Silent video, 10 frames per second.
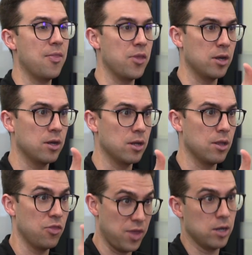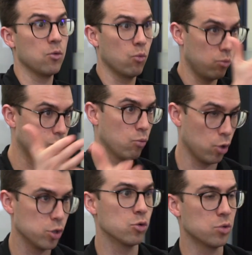And then
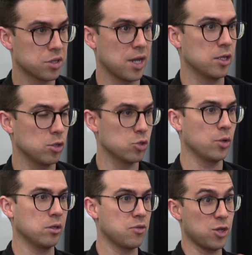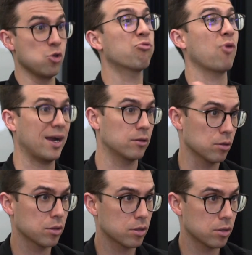what you were saying you're doing is then you
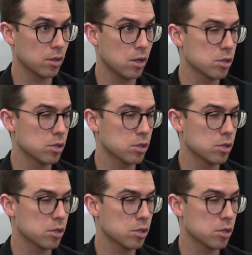practiced.